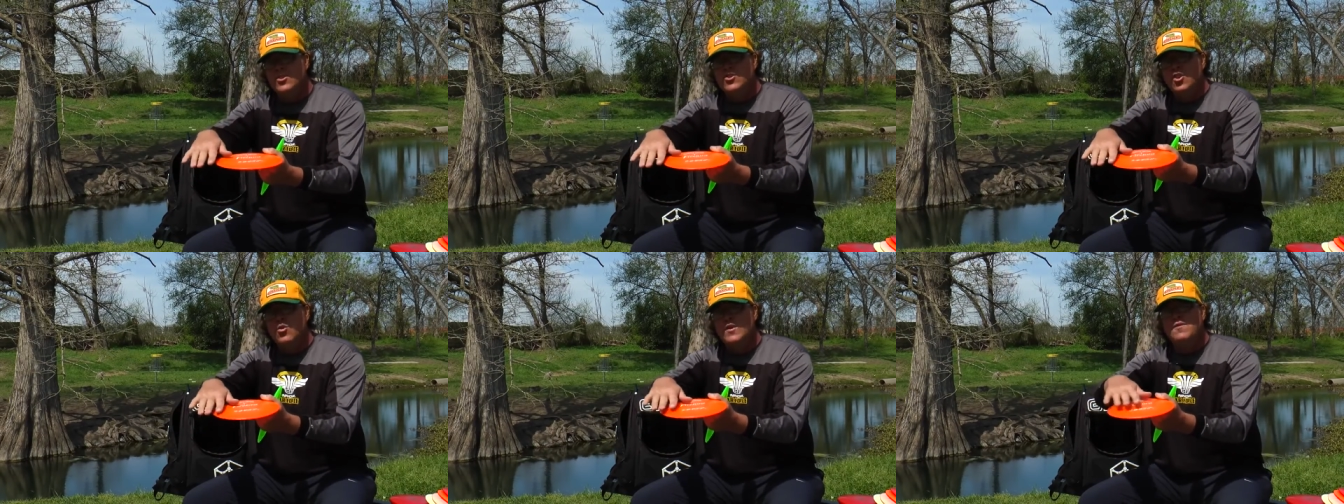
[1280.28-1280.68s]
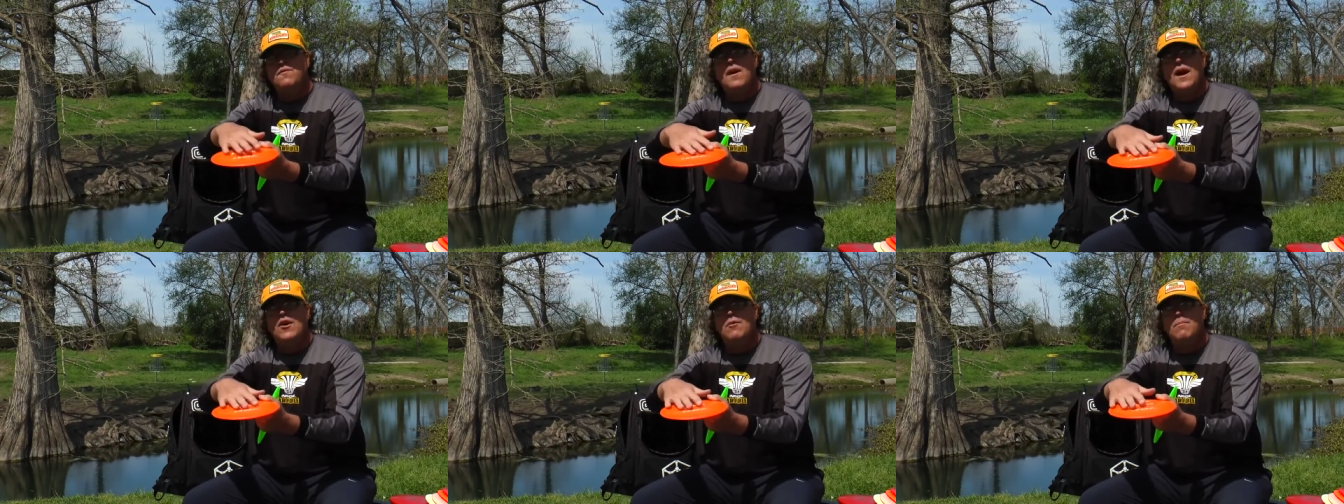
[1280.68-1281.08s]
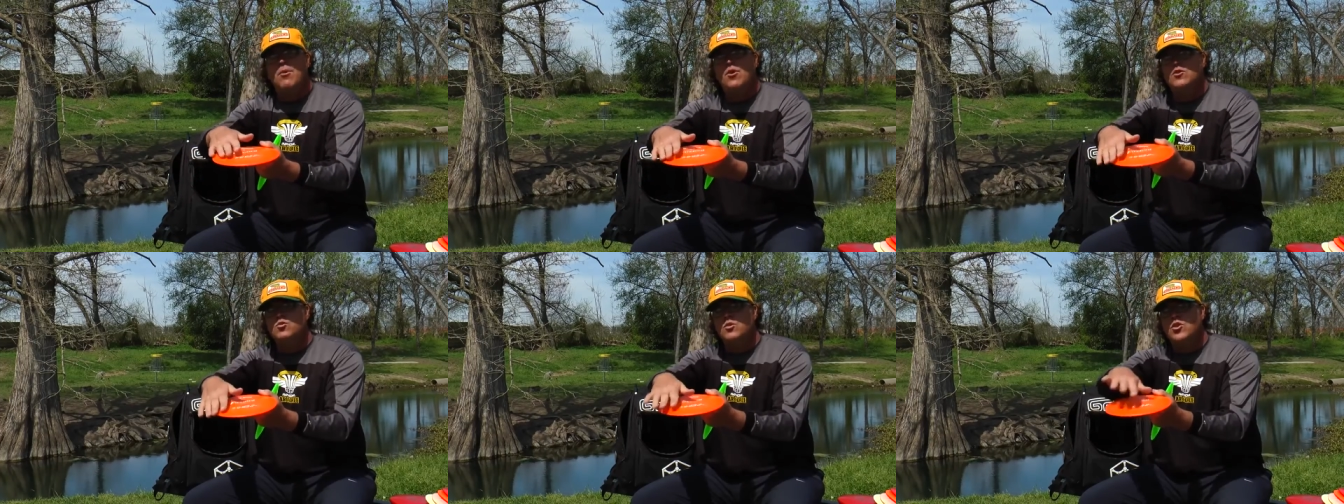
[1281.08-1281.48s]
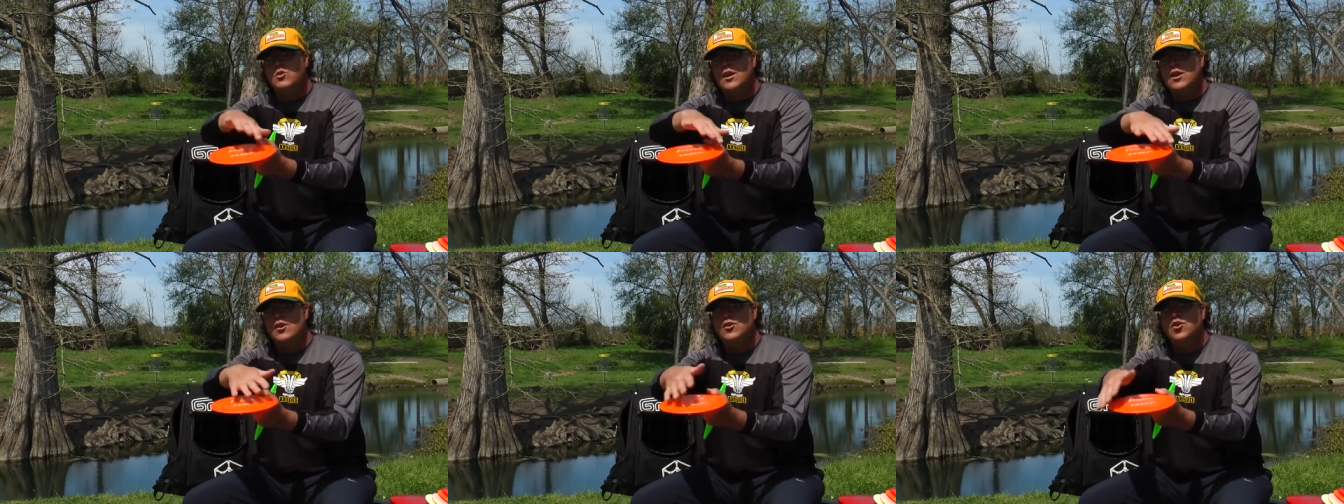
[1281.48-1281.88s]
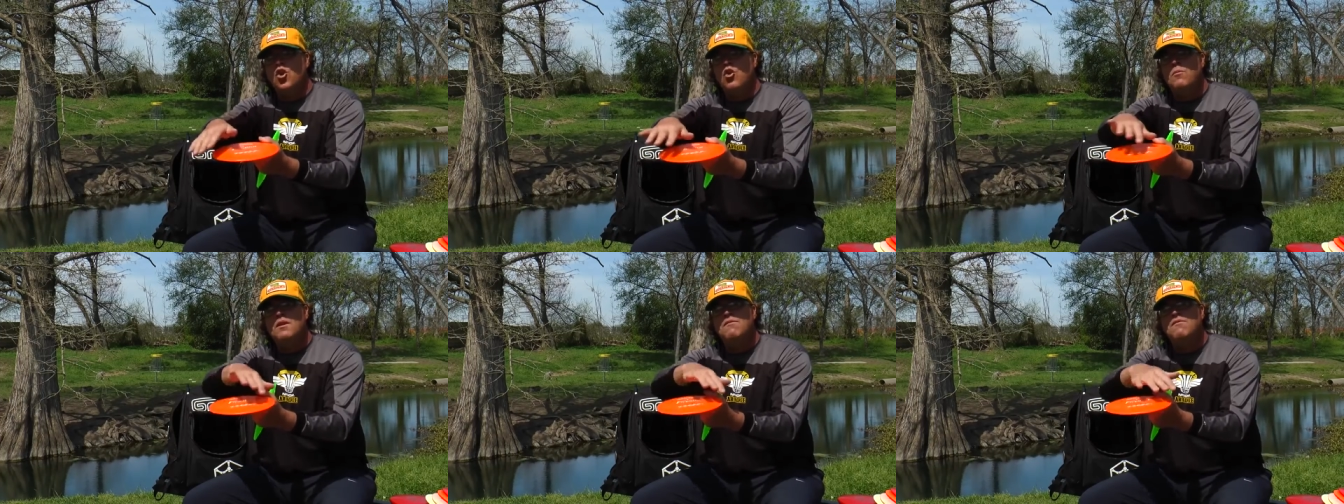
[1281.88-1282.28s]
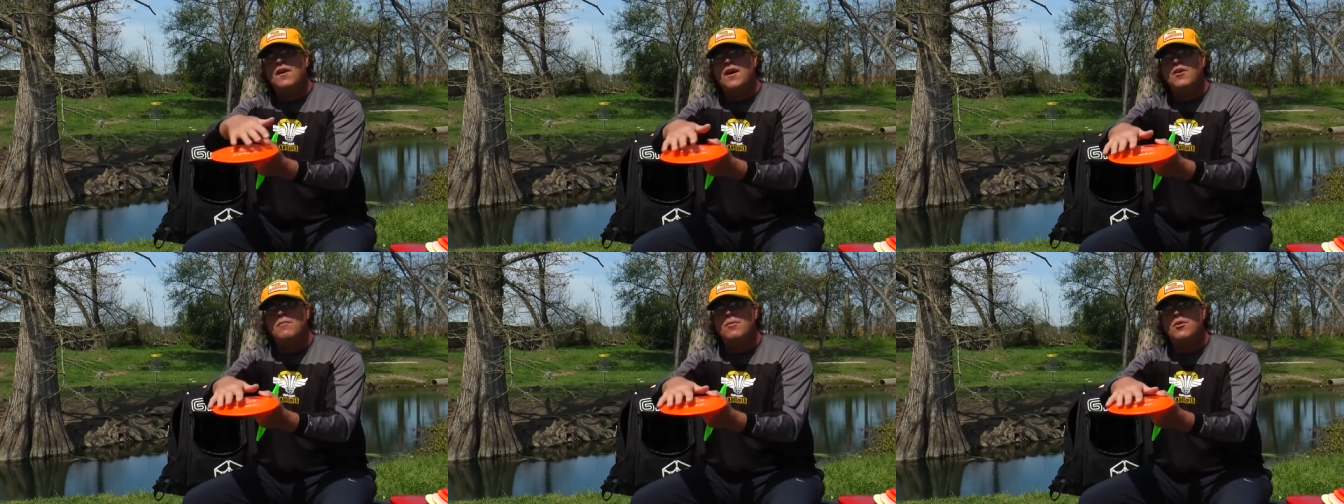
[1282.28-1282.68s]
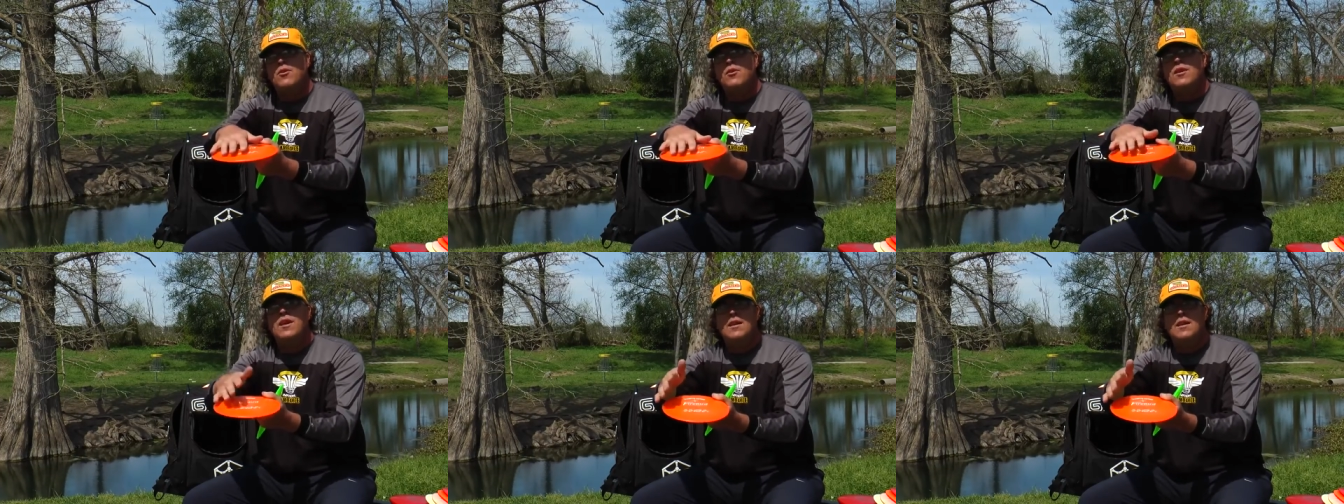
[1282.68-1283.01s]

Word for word: So with Firebirds, when you get a domey Firebird,